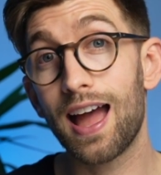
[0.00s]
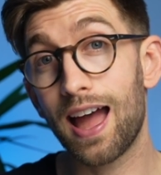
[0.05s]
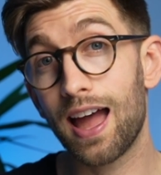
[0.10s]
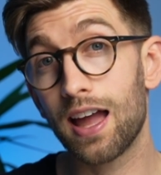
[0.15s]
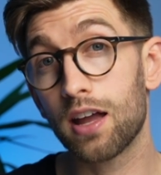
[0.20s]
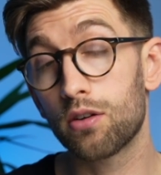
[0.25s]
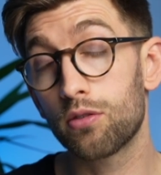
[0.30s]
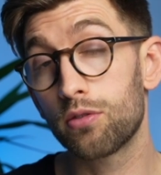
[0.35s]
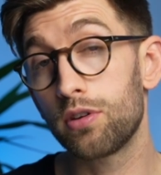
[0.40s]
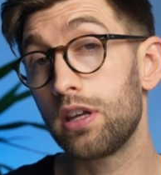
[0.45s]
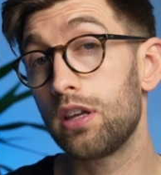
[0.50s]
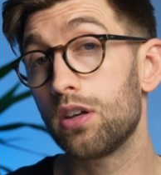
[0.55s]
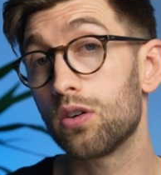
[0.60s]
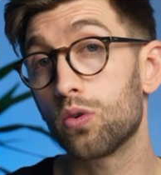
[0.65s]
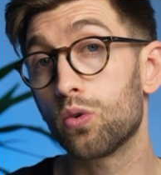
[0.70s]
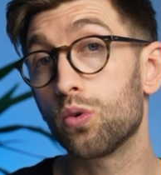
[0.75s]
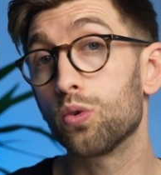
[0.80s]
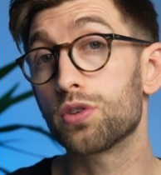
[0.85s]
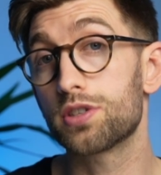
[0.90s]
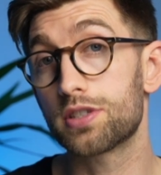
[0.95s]
angry,
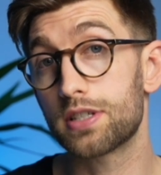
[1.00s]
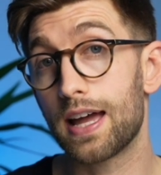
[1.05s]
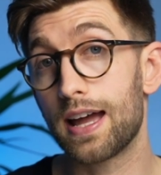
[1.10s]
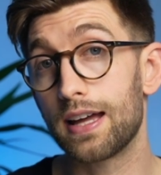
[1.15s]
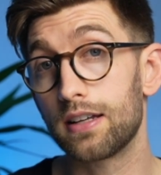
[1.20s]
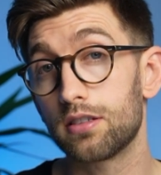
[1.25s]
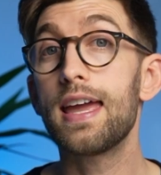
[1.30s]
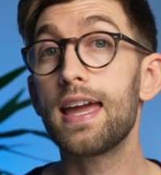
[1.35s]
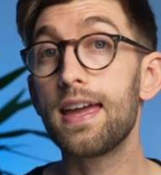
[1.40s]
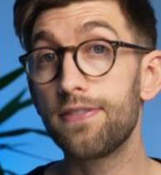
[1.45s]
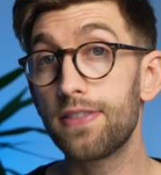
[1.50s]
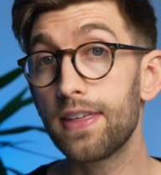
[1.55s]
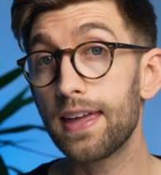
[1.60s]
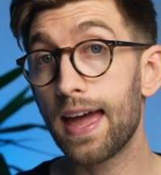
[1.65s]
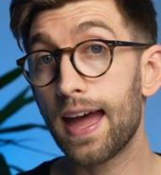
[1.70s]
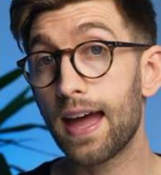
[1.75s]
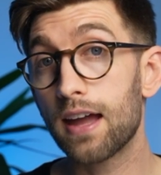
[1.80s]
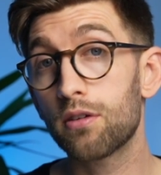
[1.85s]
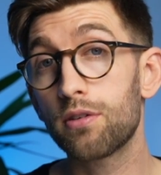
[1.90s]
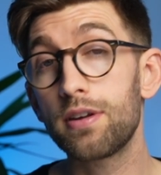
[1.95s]
or sad. If they
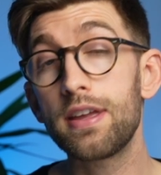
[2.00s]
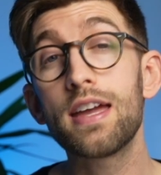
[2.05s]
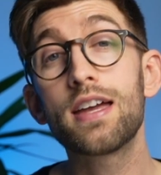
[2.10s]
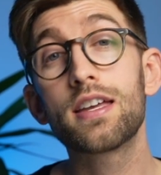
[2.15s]
get angry,